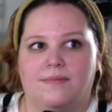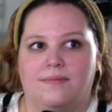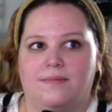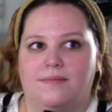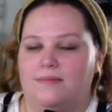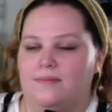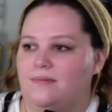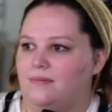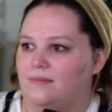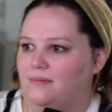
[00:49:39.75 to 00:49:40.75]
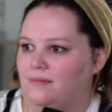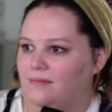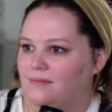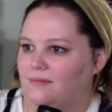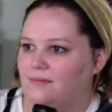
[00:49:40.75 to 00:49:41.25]

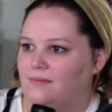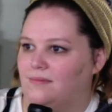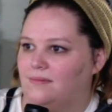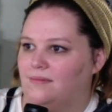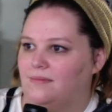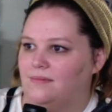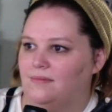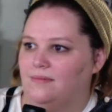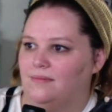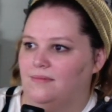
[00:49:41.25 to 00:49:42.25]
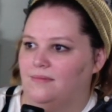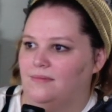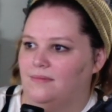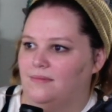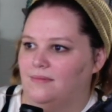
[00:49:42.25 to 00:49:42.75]

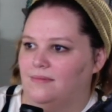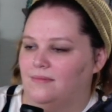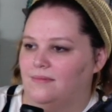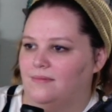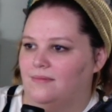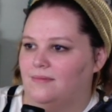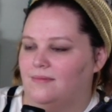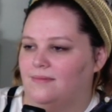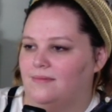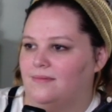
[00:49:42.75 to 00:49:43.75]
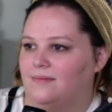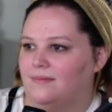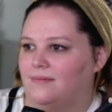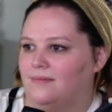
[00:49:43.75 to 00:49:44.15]
(not speaking)